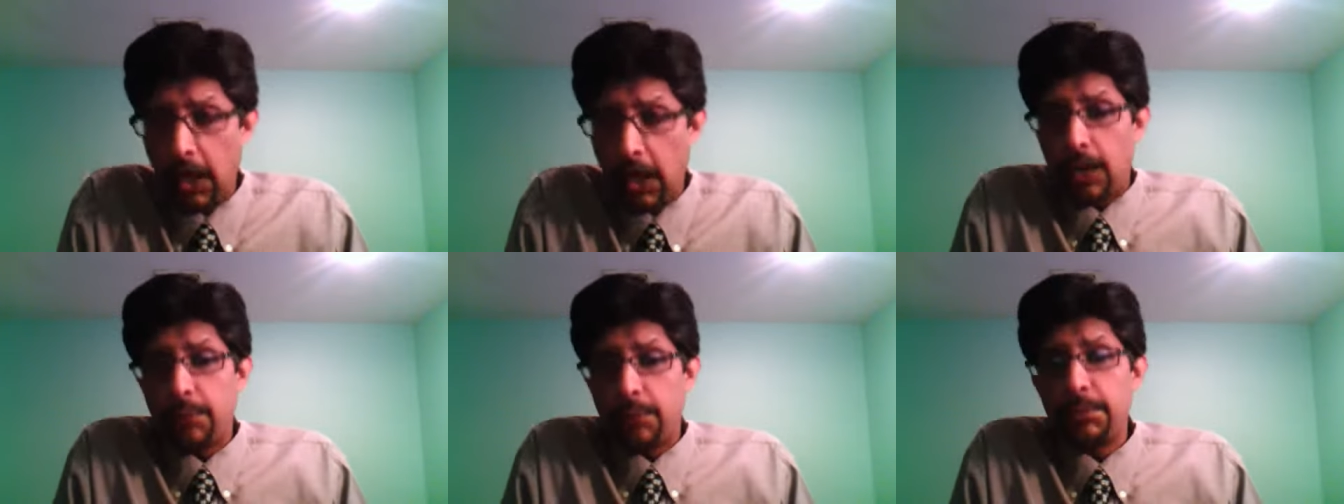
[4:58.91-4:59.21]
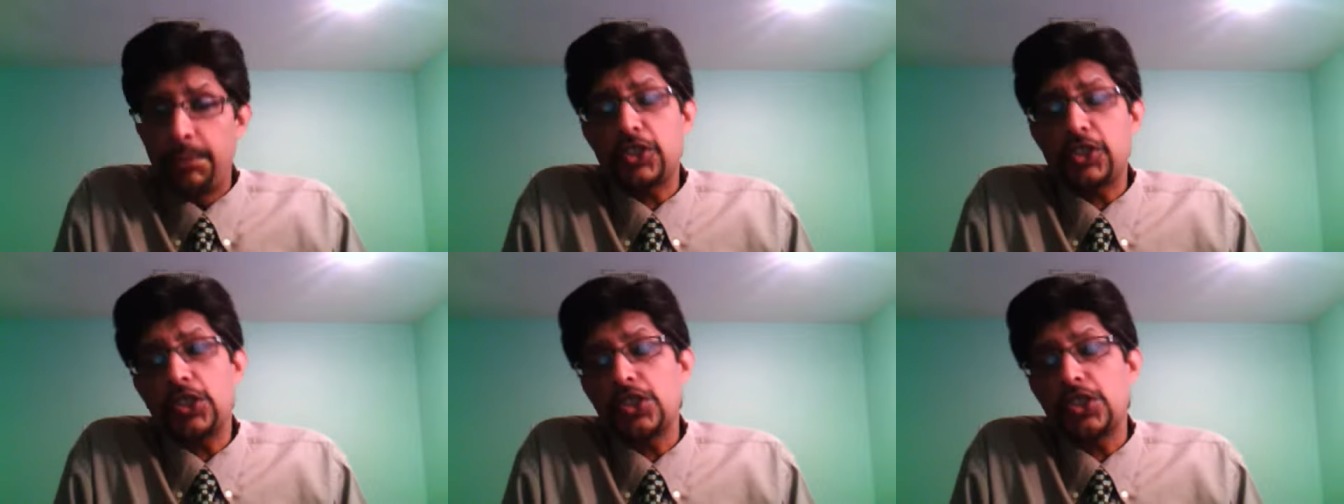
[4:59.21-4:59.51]

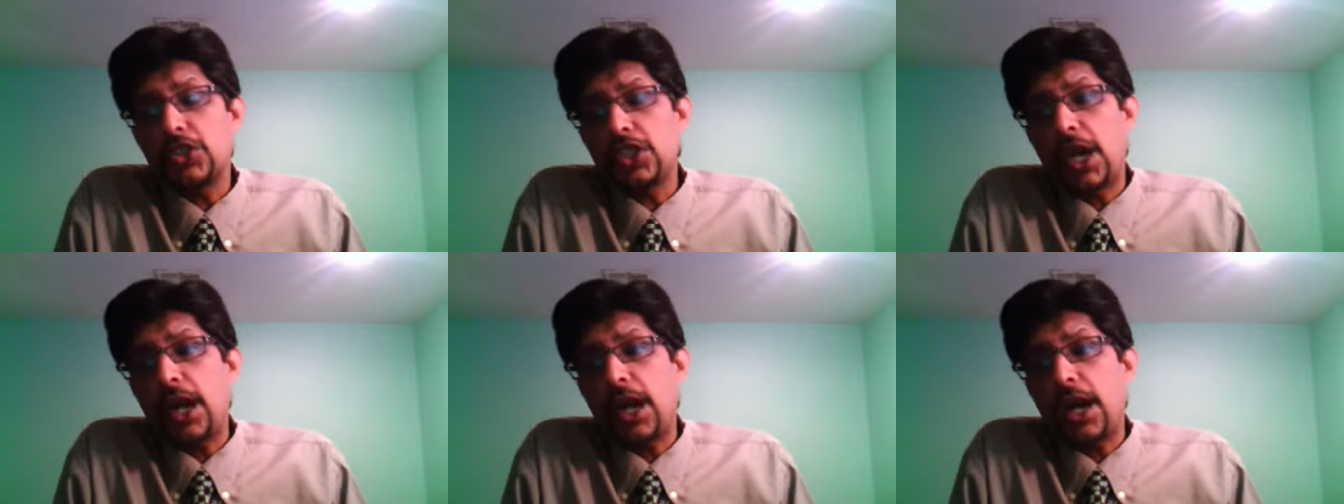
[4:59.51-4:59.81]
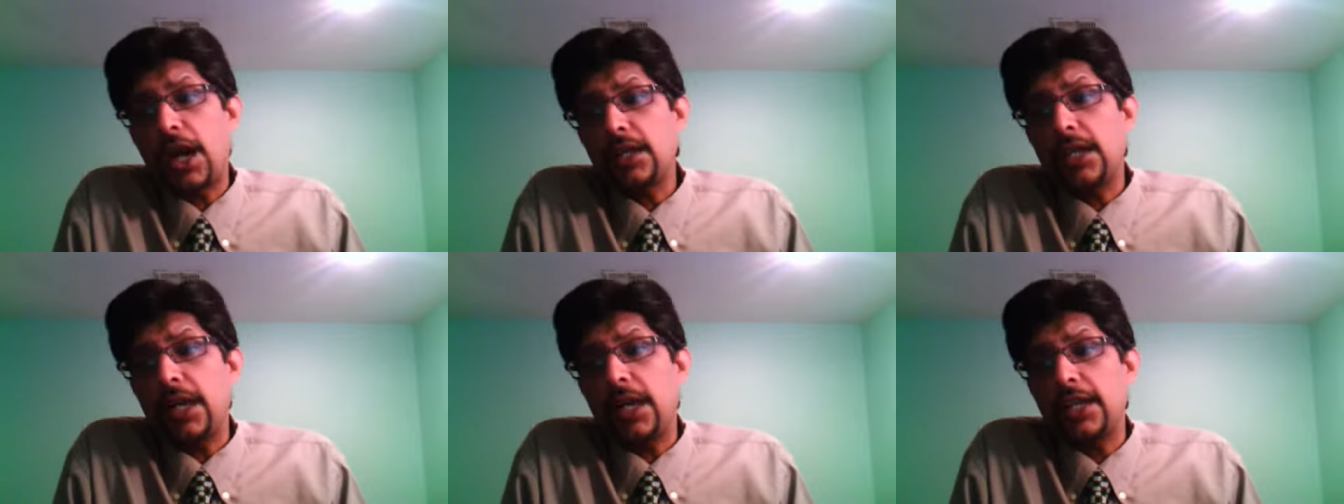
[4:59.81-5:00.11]
Mitchell
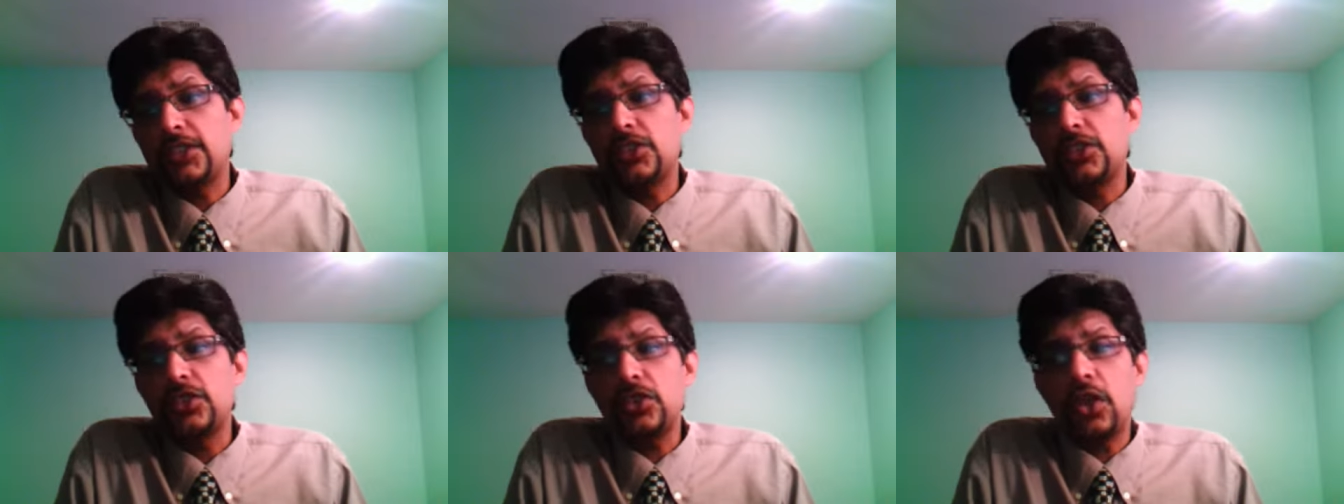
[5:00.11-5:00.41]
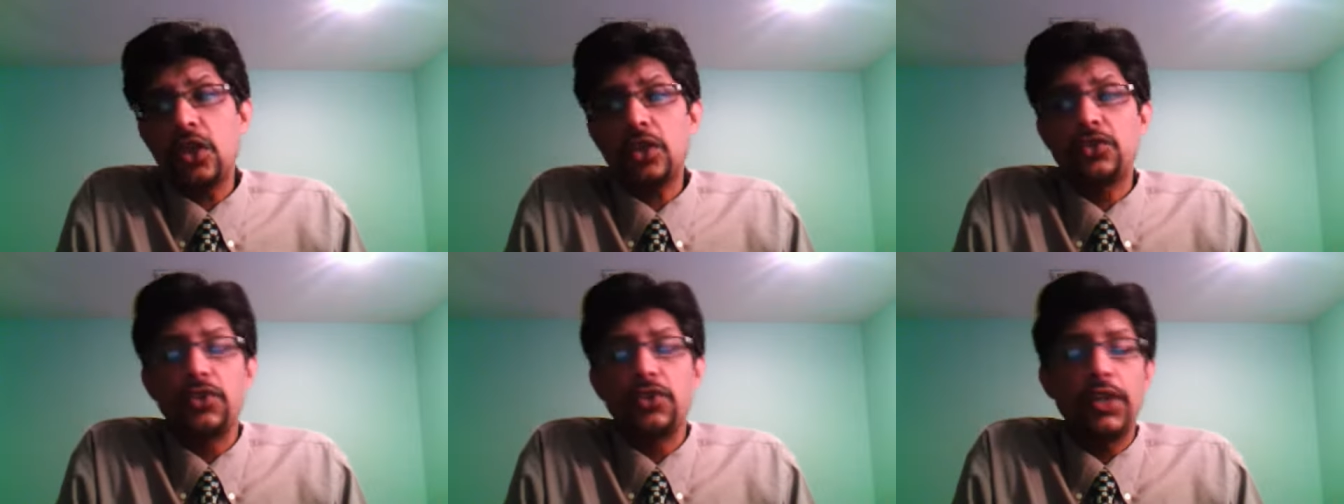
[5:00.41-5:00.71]
Starc has
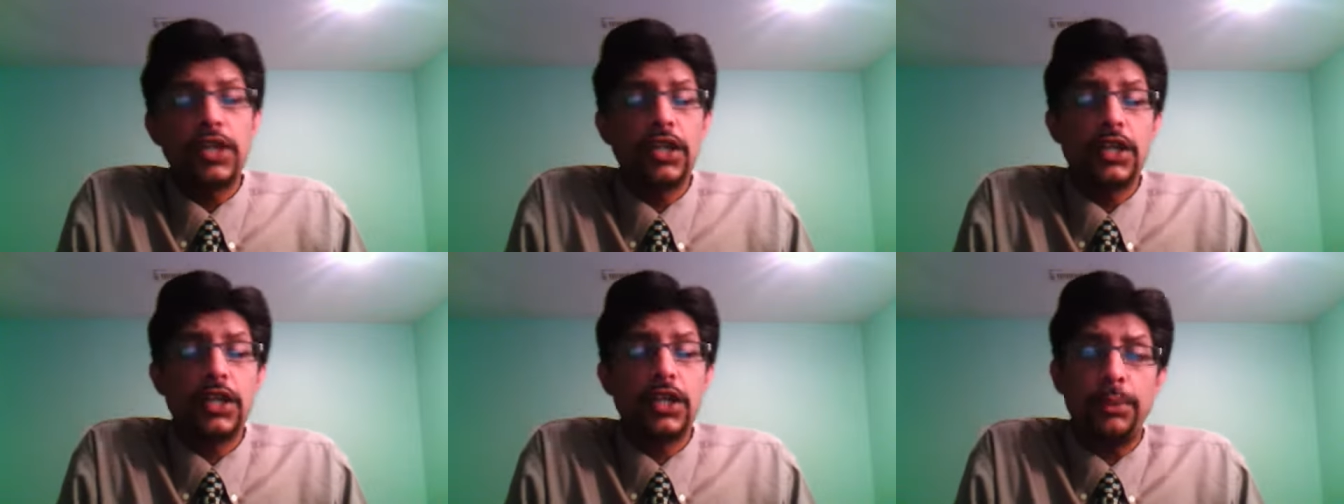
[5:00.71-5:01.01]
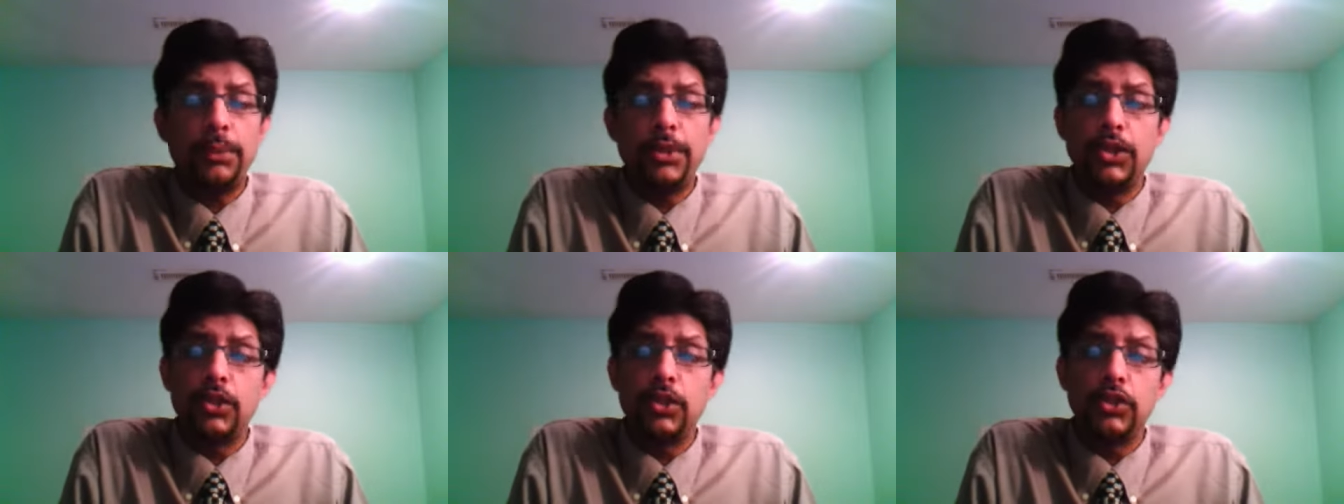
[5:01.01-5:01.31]
not really
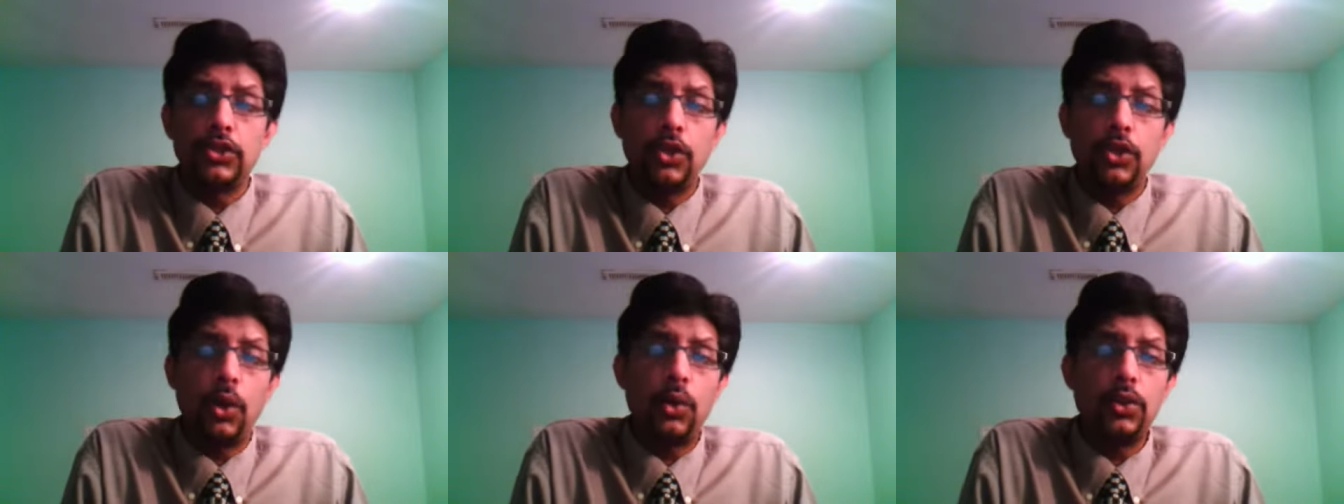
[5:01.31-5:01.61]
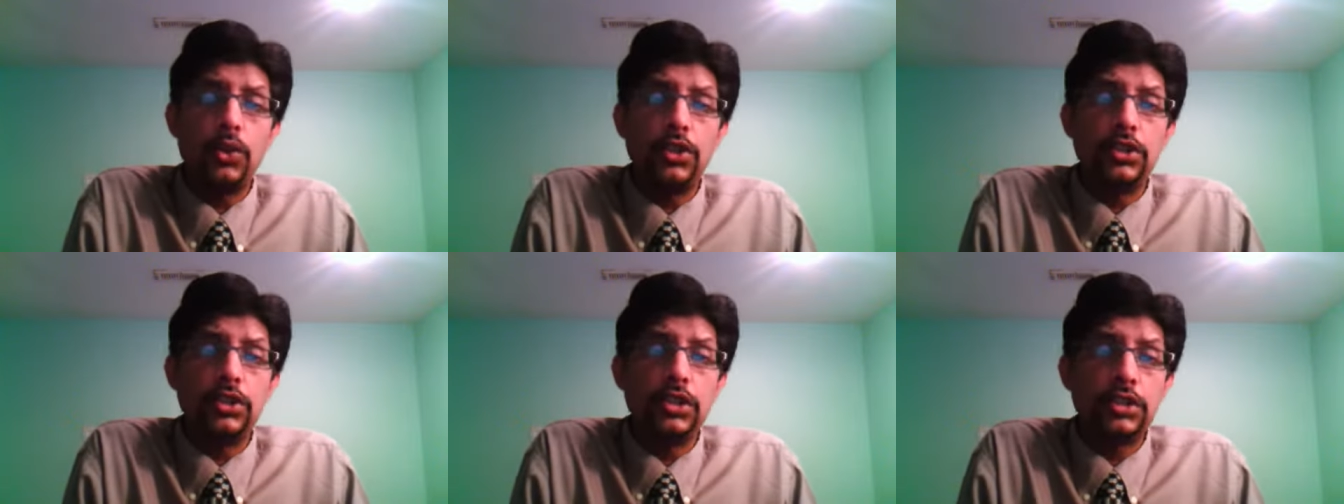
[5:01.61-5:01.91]
come into his
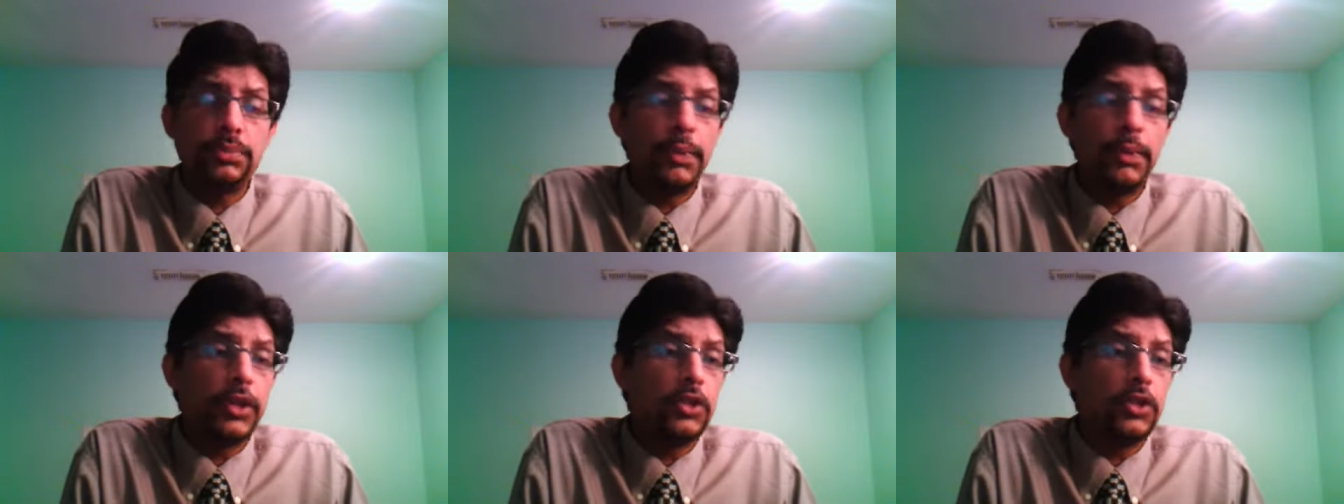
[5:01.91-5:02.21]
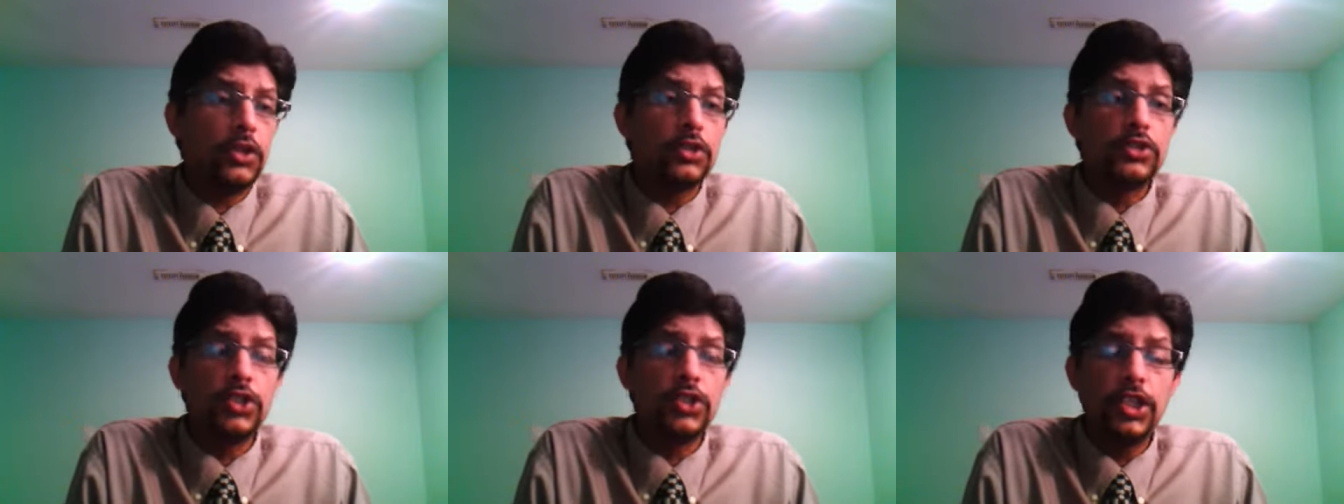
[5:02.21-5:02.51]
own in this
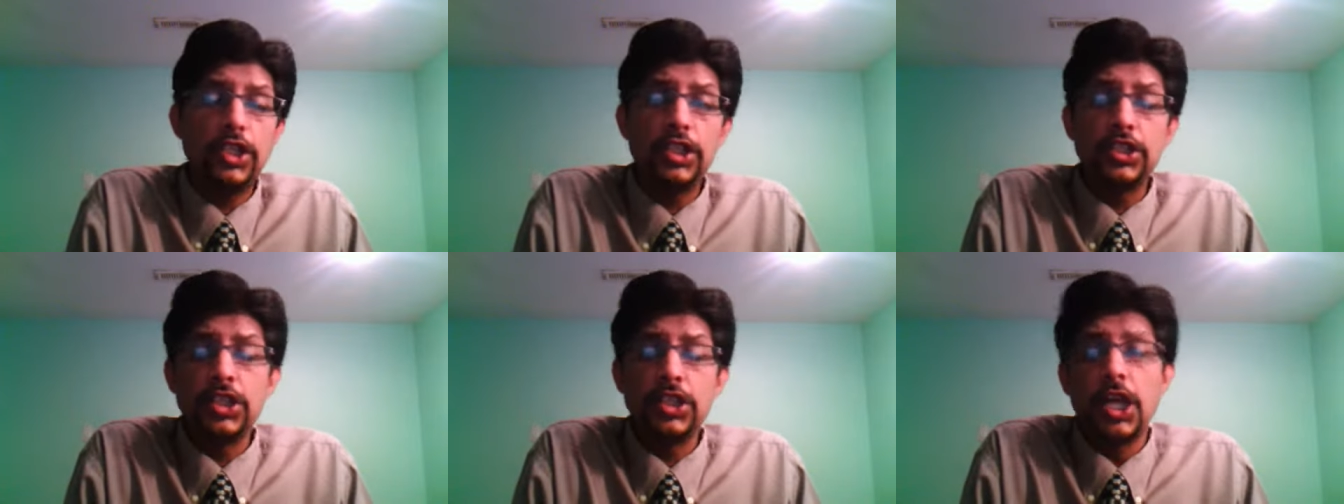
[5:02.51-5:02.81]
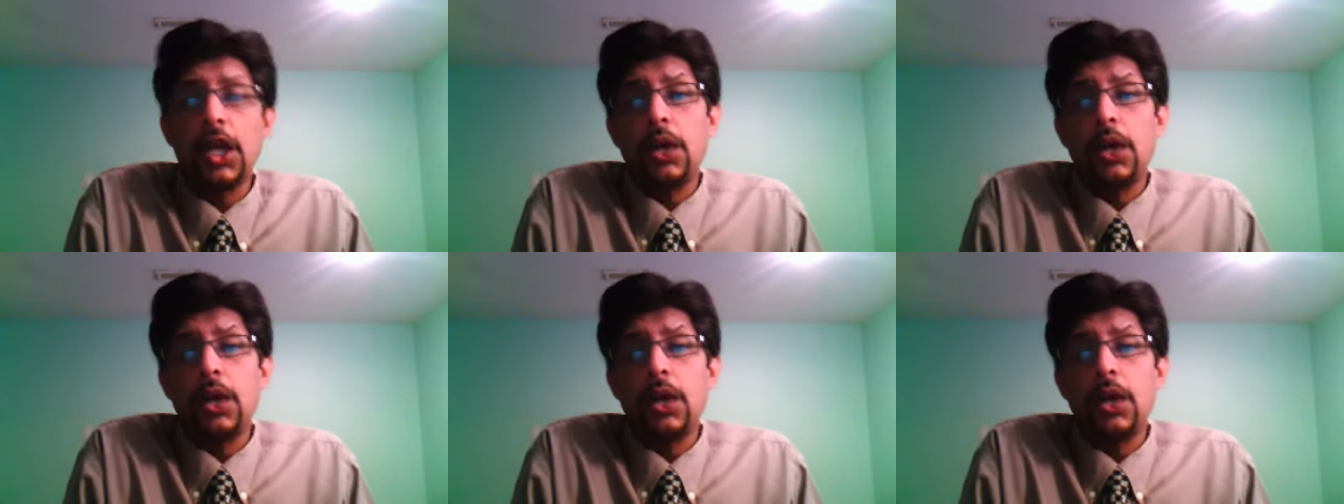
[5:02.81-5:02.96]
particular series.